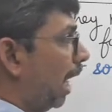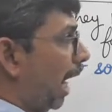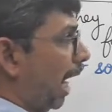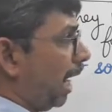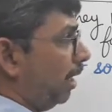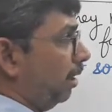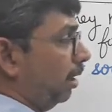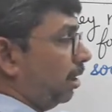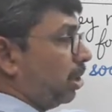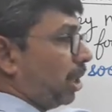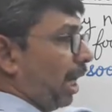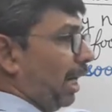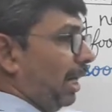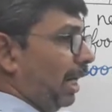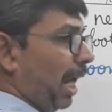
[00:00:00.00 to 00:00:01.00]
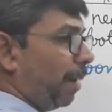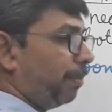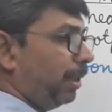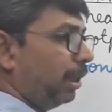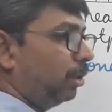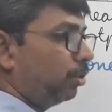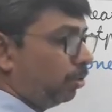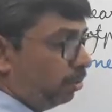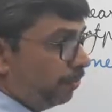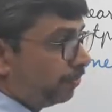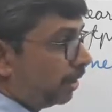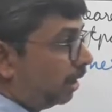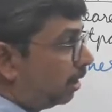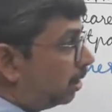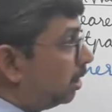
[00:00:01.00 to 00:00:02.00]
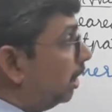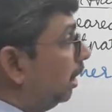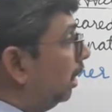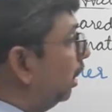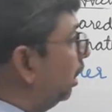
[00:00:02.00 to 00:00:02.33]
and the child happening to see the